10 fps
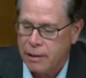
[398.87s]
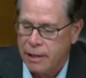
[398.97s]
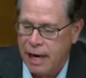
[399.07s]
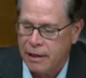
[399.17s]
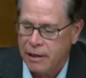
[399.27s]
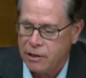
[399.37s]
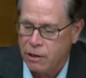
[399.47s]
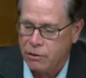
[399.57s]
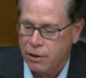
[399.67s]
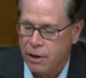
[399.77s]
Today, the
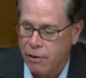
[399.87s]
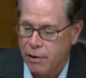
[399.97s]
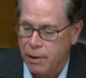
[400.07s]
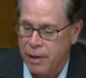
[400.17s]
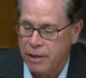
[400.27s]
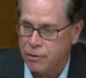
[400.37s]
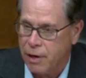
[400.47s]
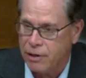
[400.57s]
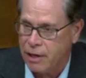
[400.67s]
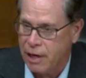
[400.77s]
Social Security
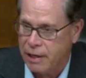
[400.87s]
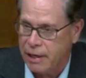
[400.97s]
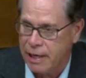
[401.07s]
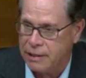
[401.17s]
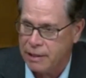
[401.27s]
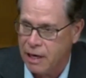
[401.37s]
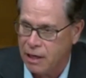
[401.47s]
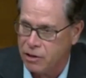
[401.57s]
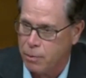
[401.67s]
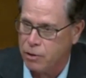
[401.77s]
Administration, I think, has a
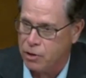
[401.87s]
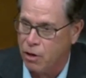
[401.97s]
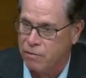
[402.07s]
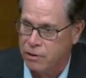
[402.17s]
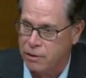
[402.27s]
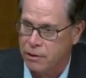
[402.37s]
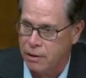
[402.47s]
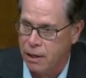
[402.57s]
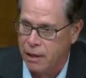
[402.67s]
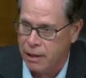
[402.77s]
customer service
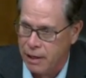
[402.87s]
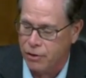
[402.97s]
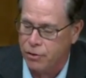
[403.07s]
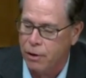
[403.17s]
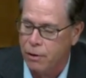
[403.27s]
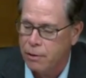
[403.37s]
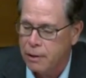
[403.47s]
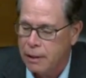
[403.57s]
issue.